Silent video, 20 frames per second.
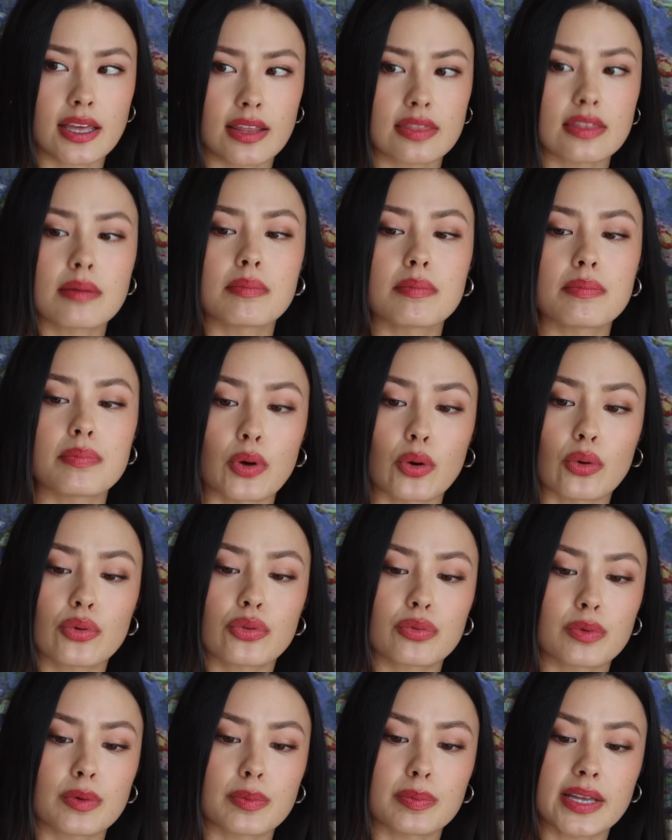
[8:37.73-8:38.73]
get them
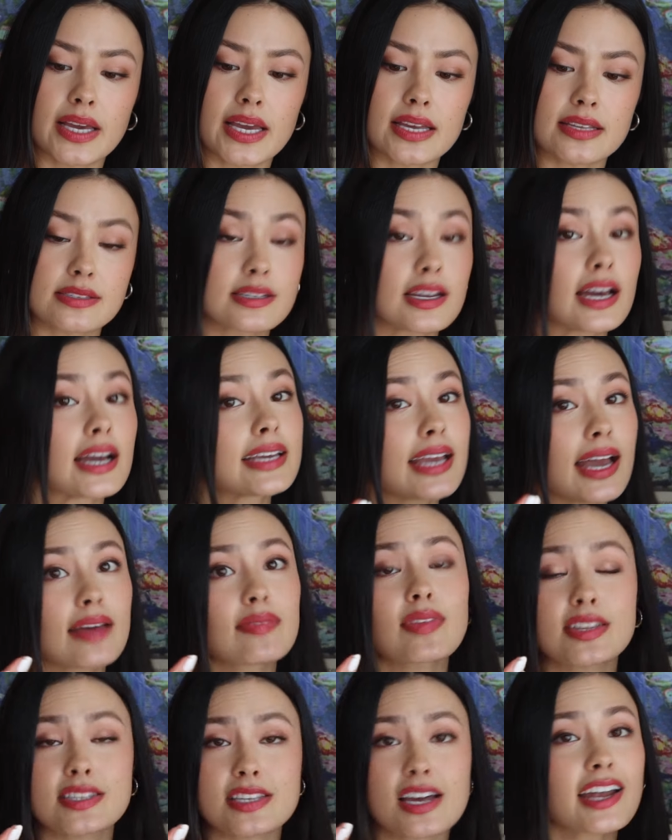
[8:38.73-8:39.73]
both replaced.
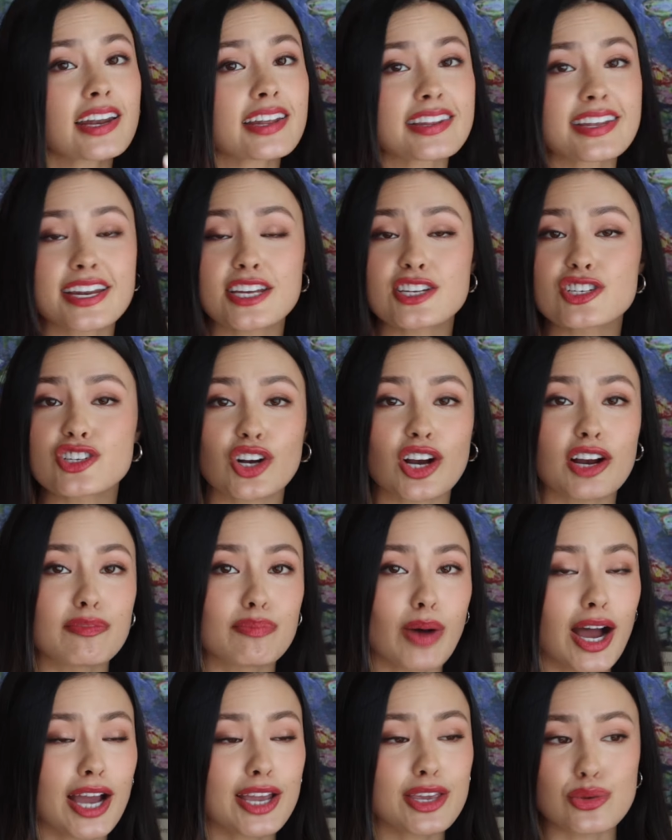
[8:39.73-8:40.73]
Again, that's kind of the nature of
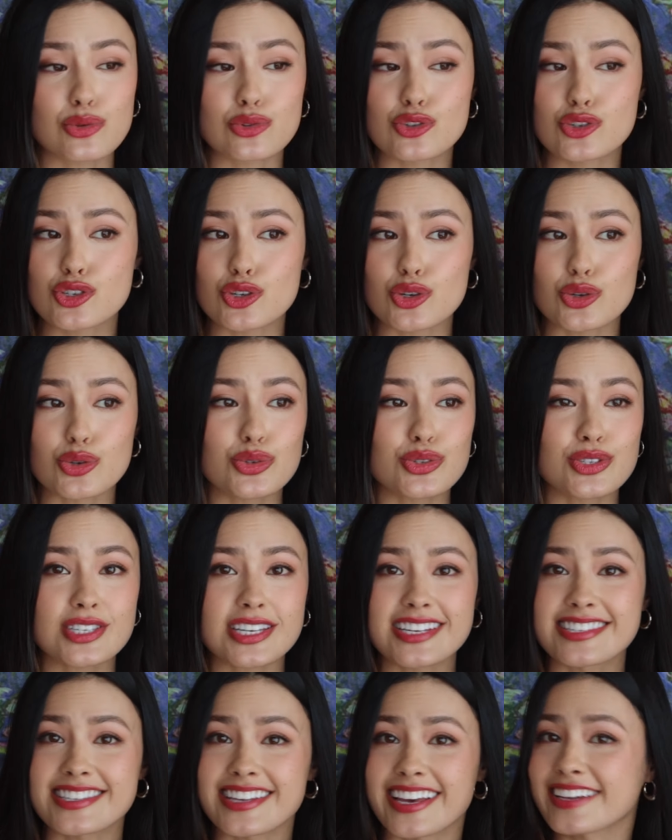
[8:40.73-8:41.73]
buying used shoes,
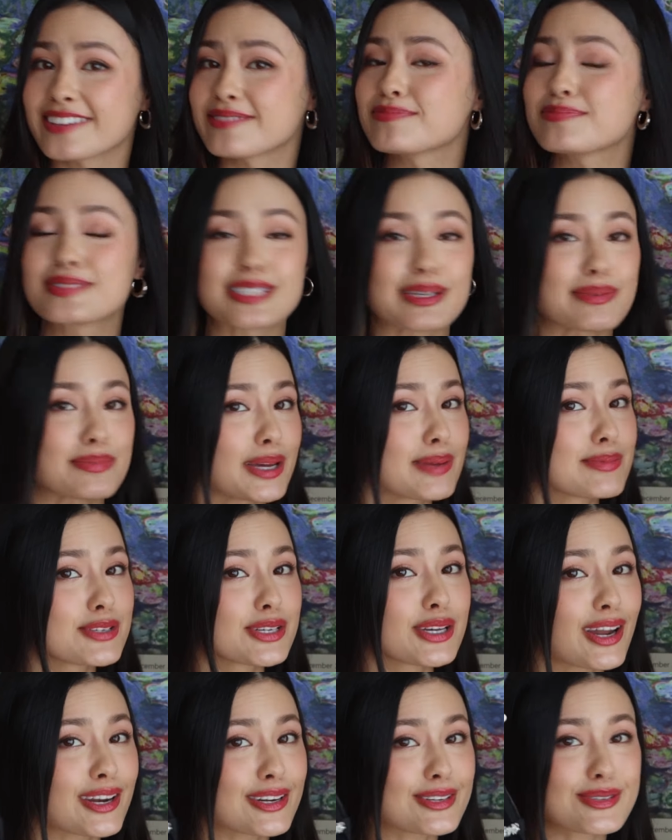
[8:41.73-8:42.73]
is like sometimes you
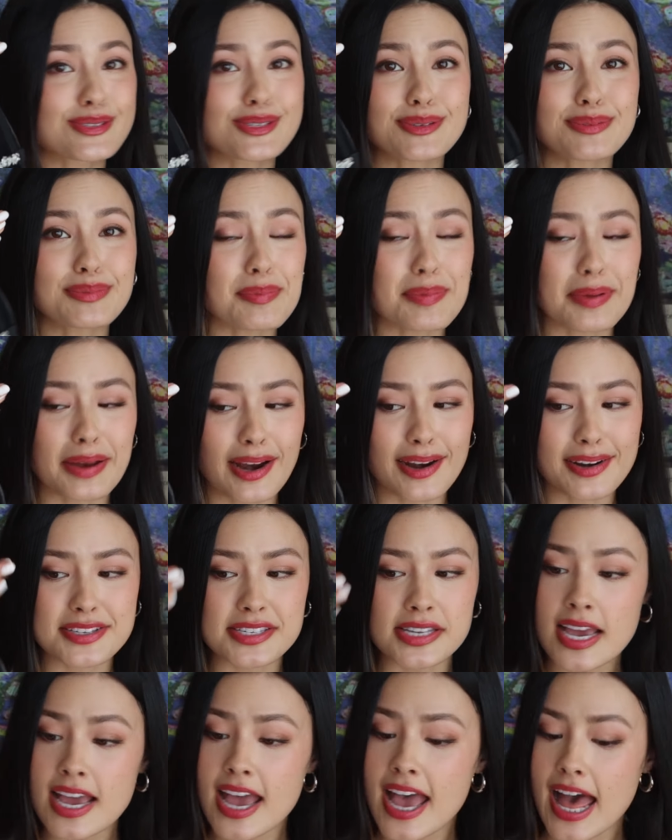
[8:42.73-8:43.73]
gotta do some
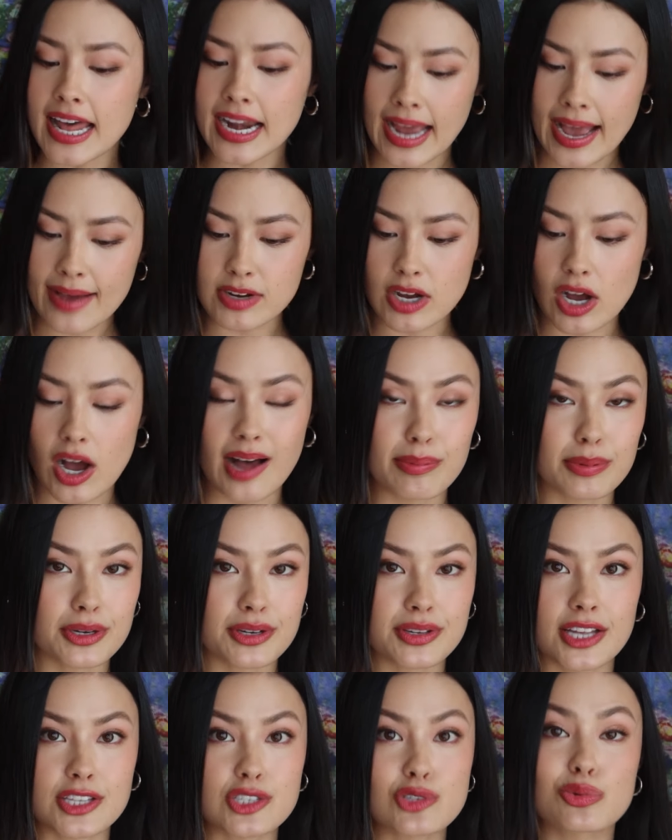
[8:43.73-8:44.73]
repairs, and I have a
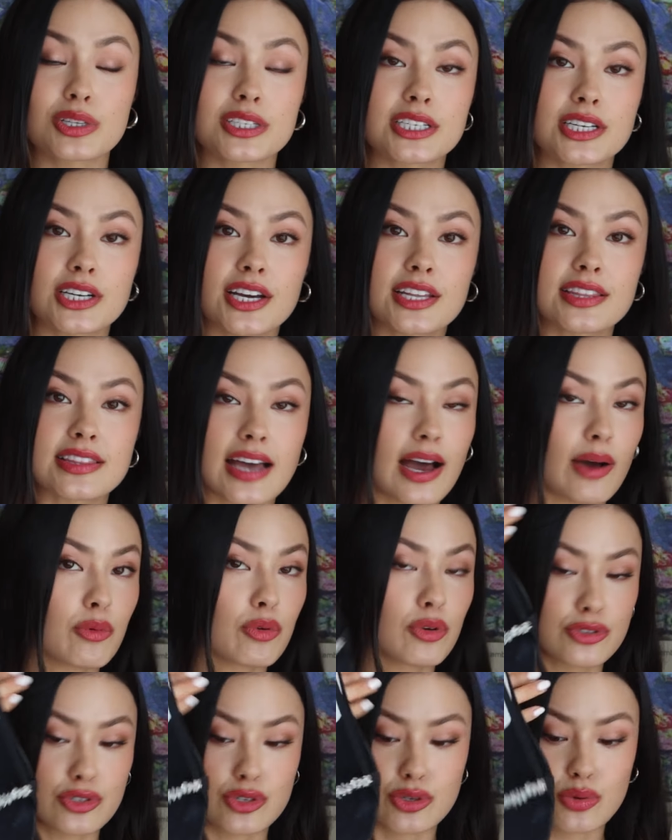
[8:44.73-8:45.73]
cobbler that's really good that
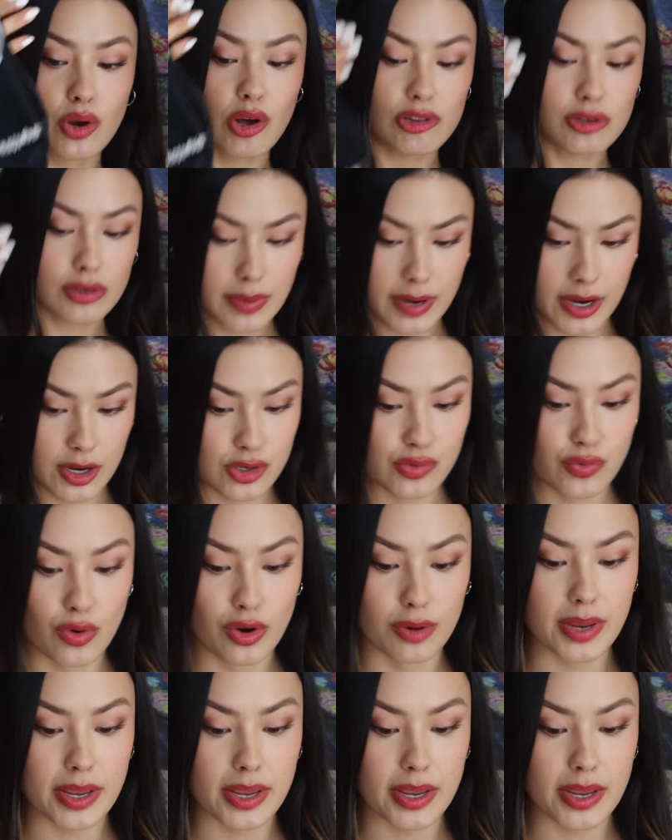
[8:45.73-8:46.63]
will do all the repairs for